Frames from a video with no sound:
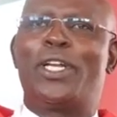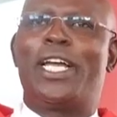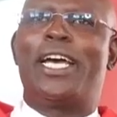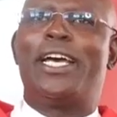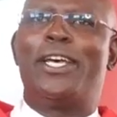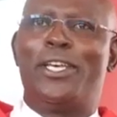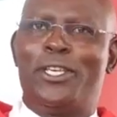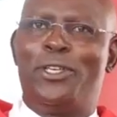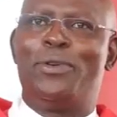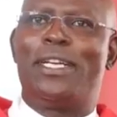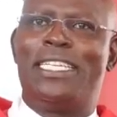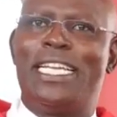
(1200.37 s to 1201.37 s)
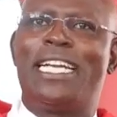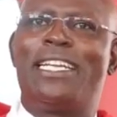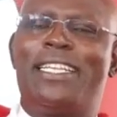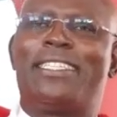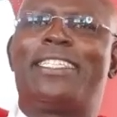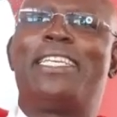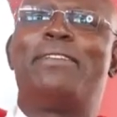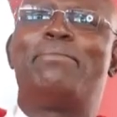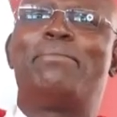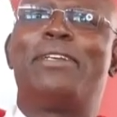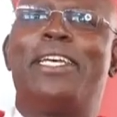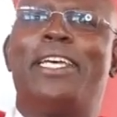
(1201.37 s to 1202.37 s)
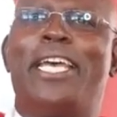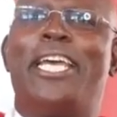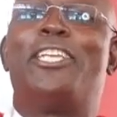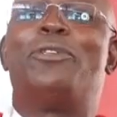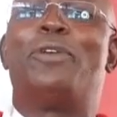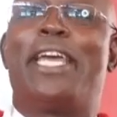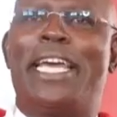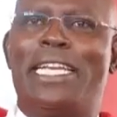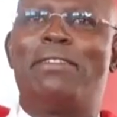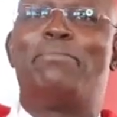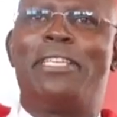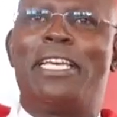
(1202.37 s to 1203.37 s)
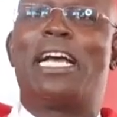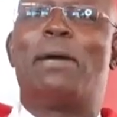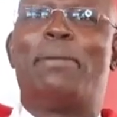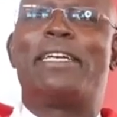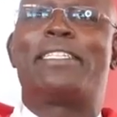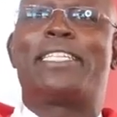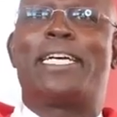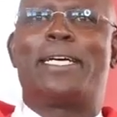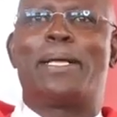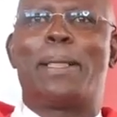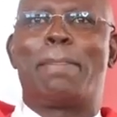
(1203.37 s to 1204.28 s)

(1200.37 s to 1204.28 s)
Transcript: owner, your dad the same, and you end up being a pastor.